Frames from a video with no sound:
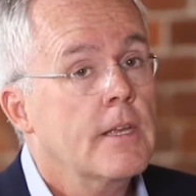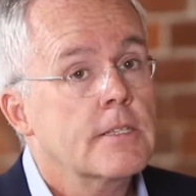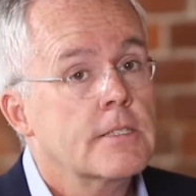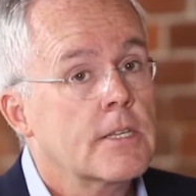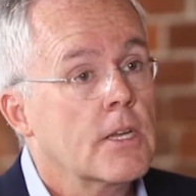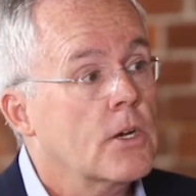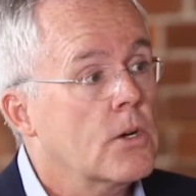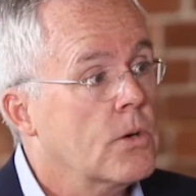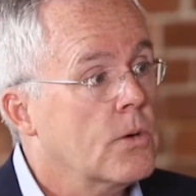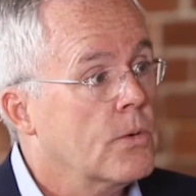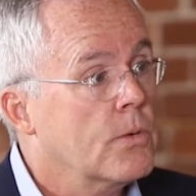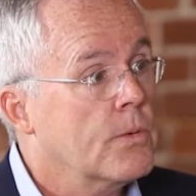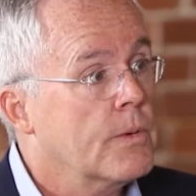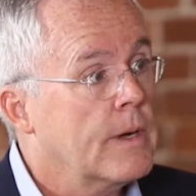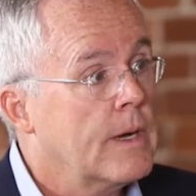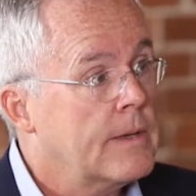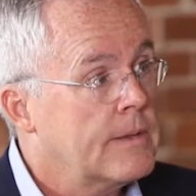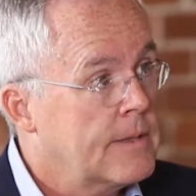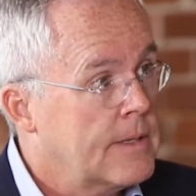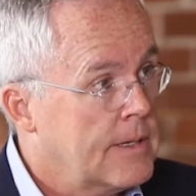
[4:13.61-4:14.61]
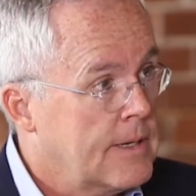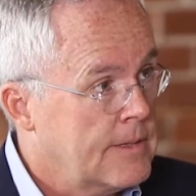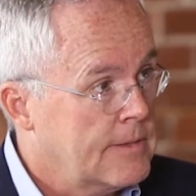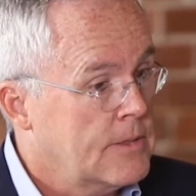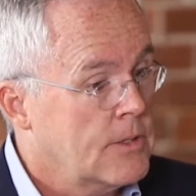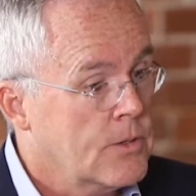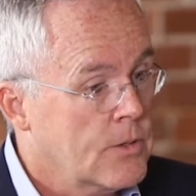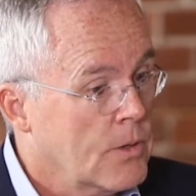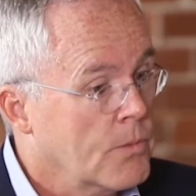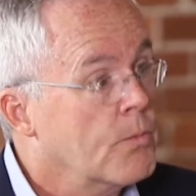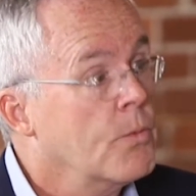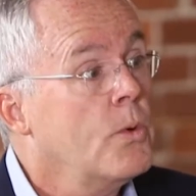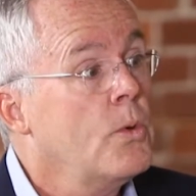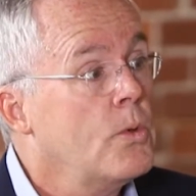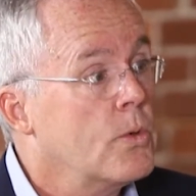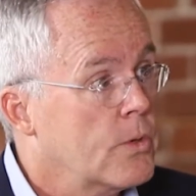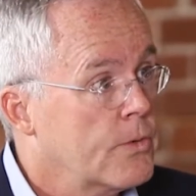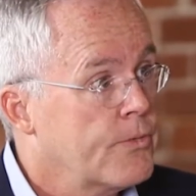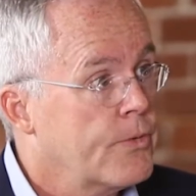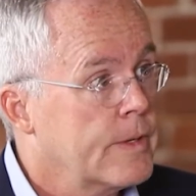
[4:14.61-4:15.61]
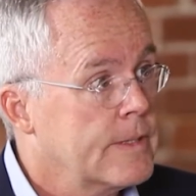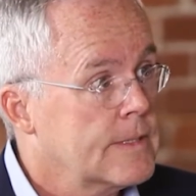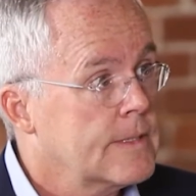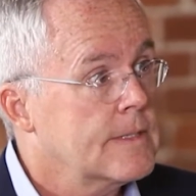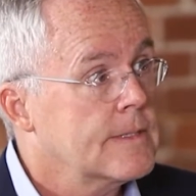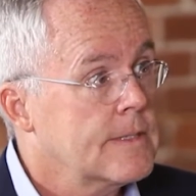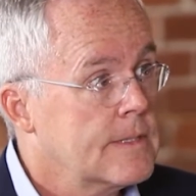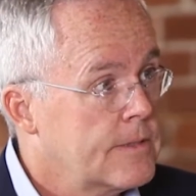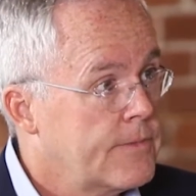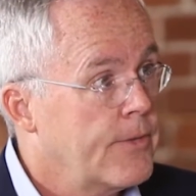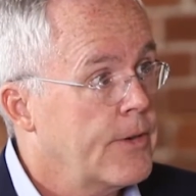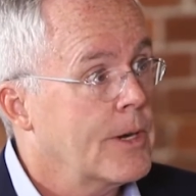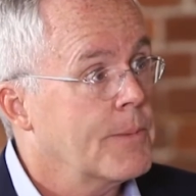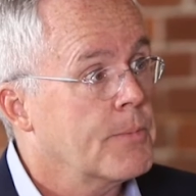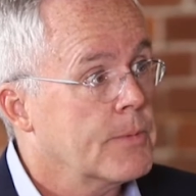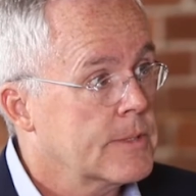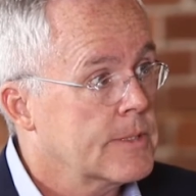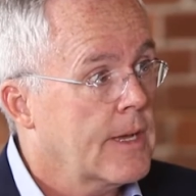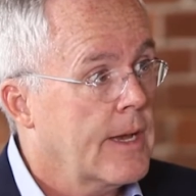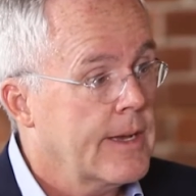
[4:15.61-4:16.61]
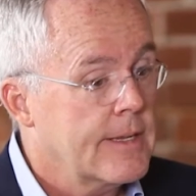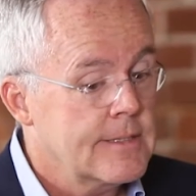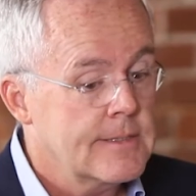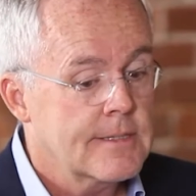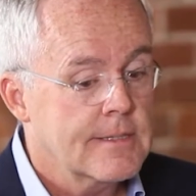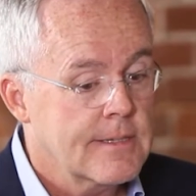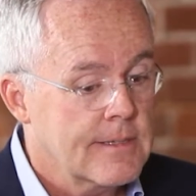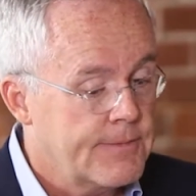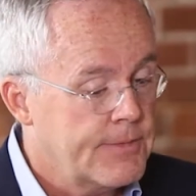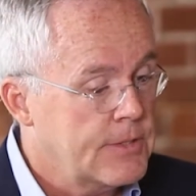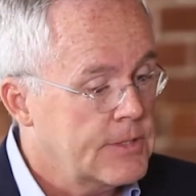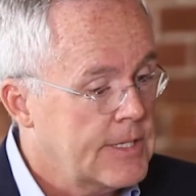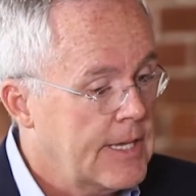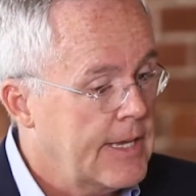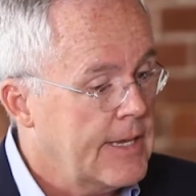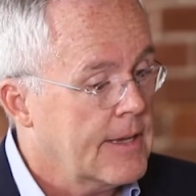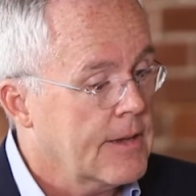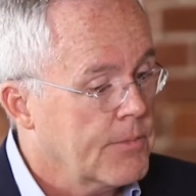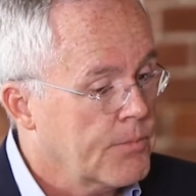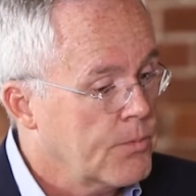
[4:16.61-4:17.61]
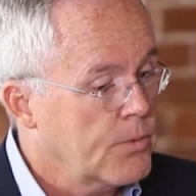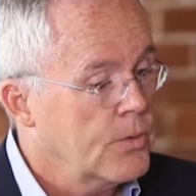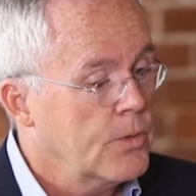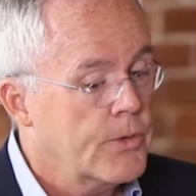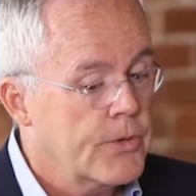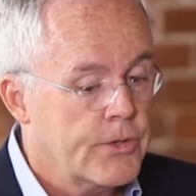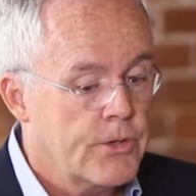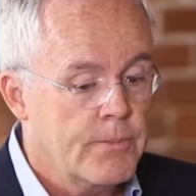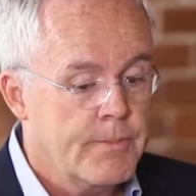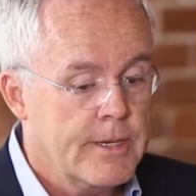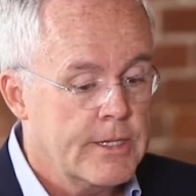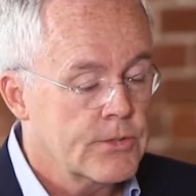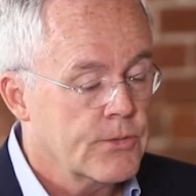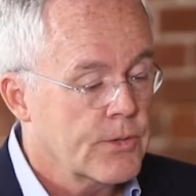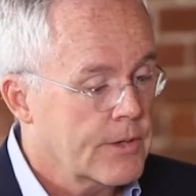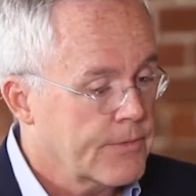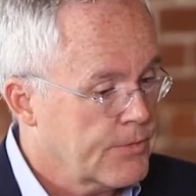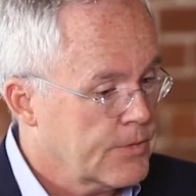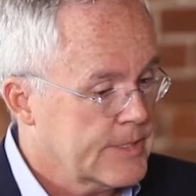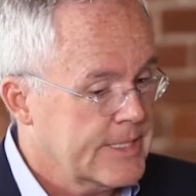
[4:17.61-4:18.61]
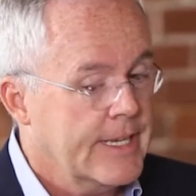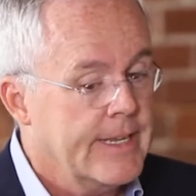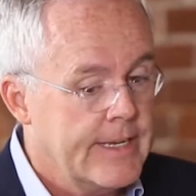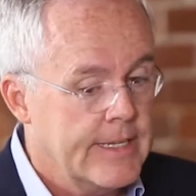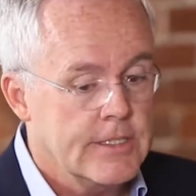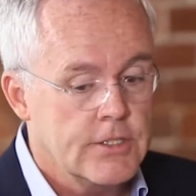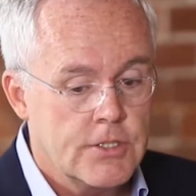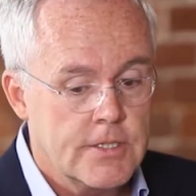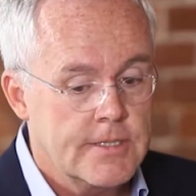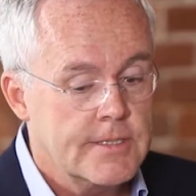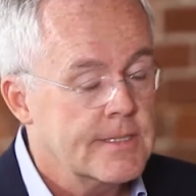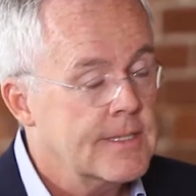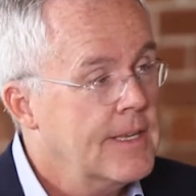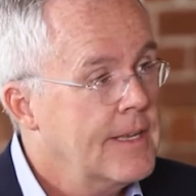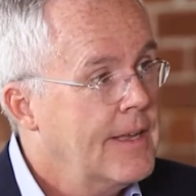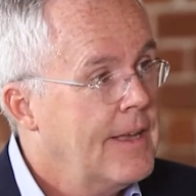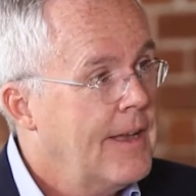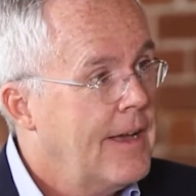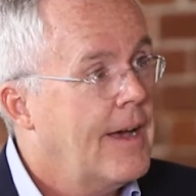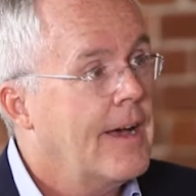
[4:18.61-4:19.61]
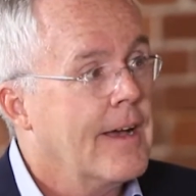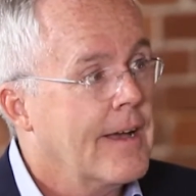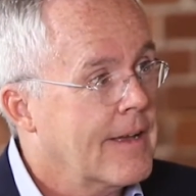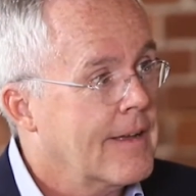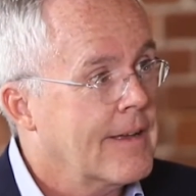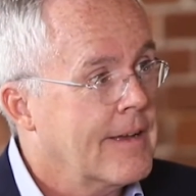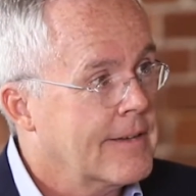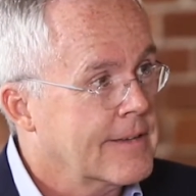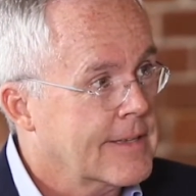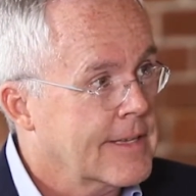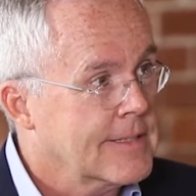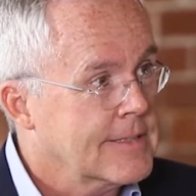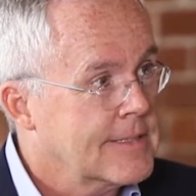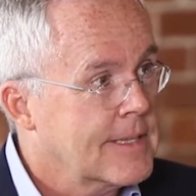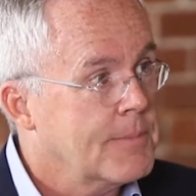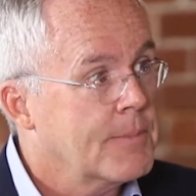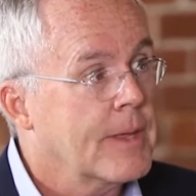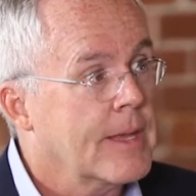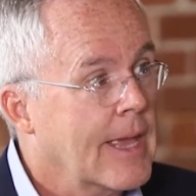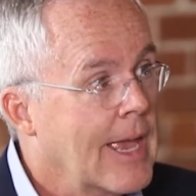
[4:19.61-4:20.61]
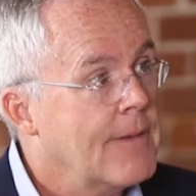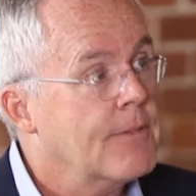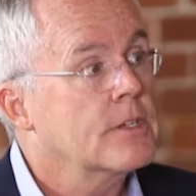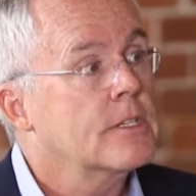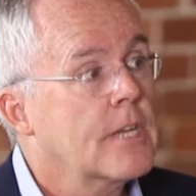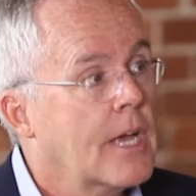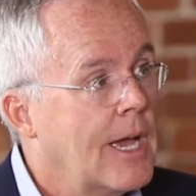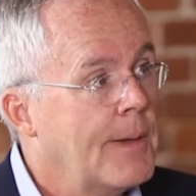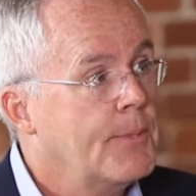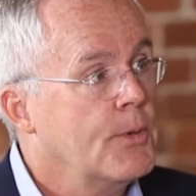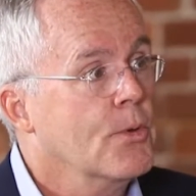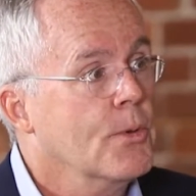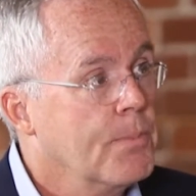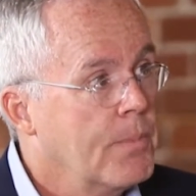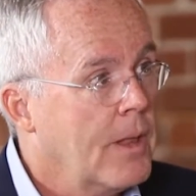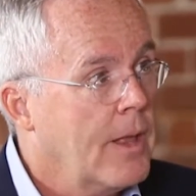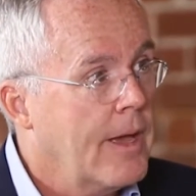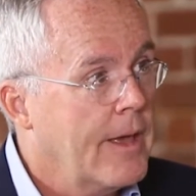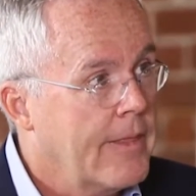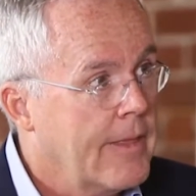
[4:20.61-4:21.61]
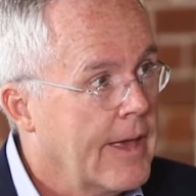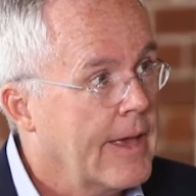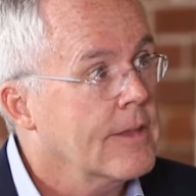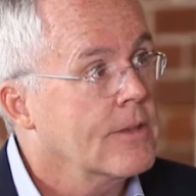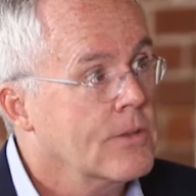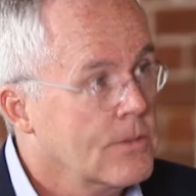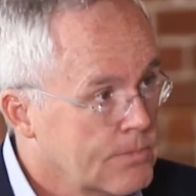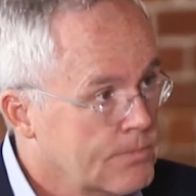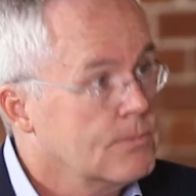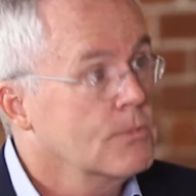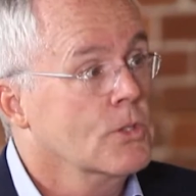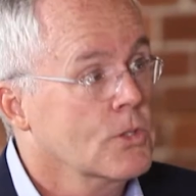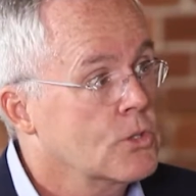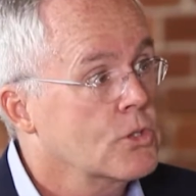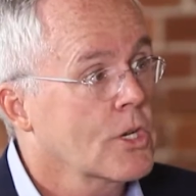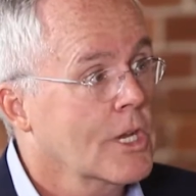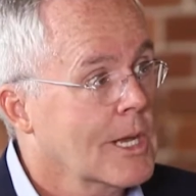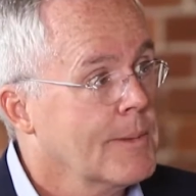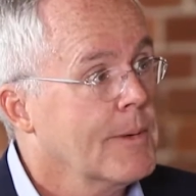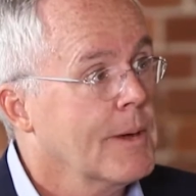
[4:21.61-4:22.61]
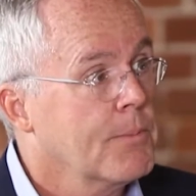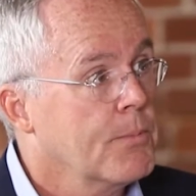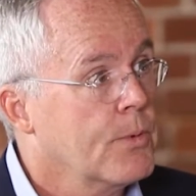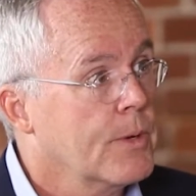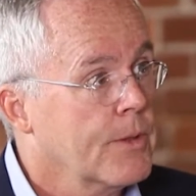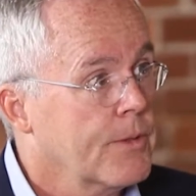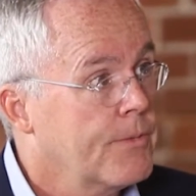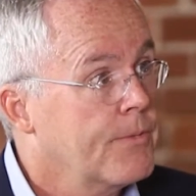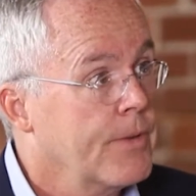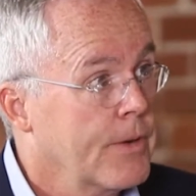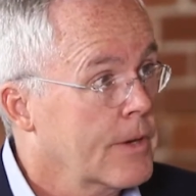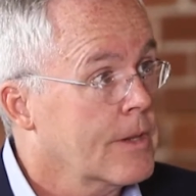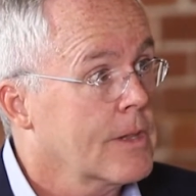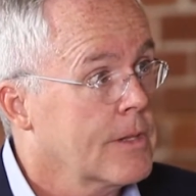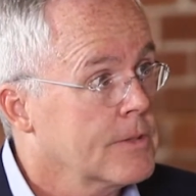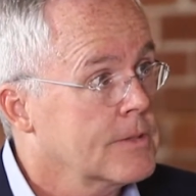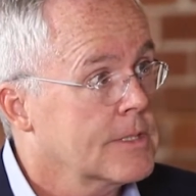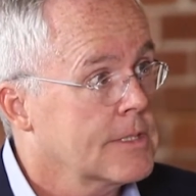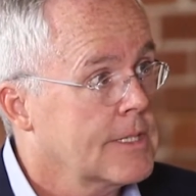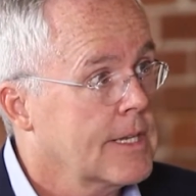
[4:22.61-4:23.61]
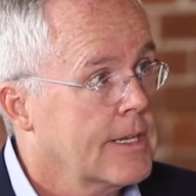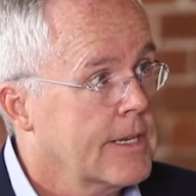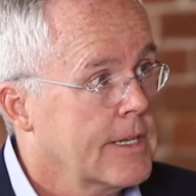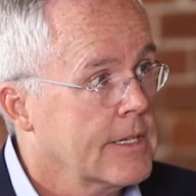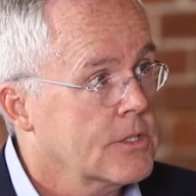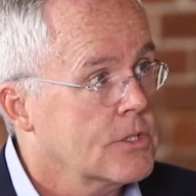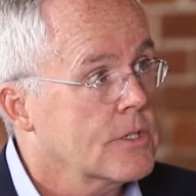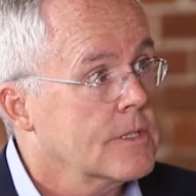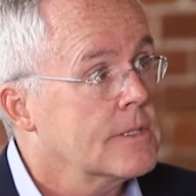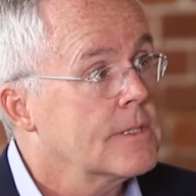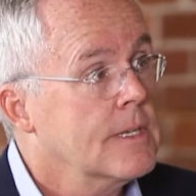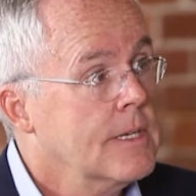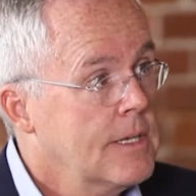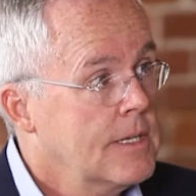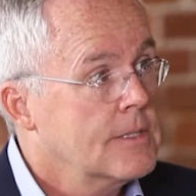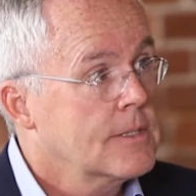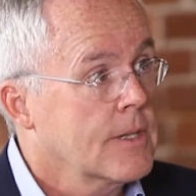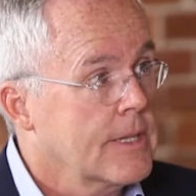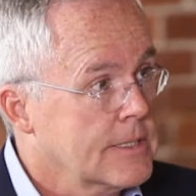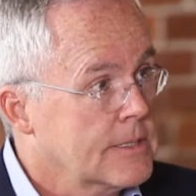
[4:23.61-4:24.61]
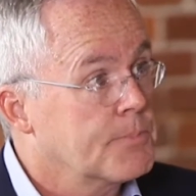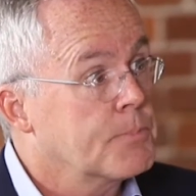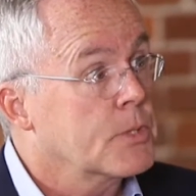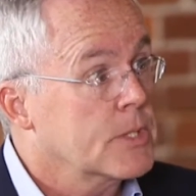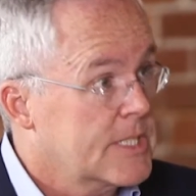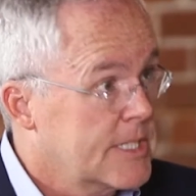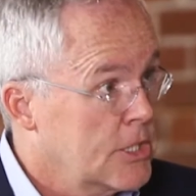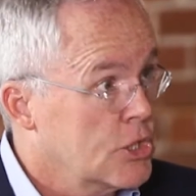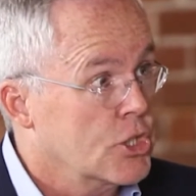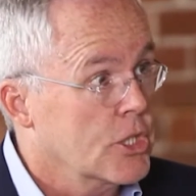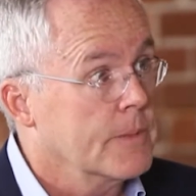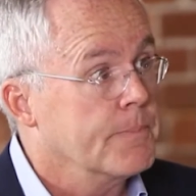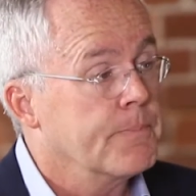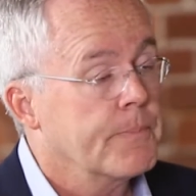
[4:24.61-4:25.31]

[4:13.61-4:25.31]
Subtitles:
So, a ruler, for instance, is very precise. If you take a ruler and you're measuring for 10 inches against something, every time you apply that, you should come up with very close to 10 inches. So that's precision.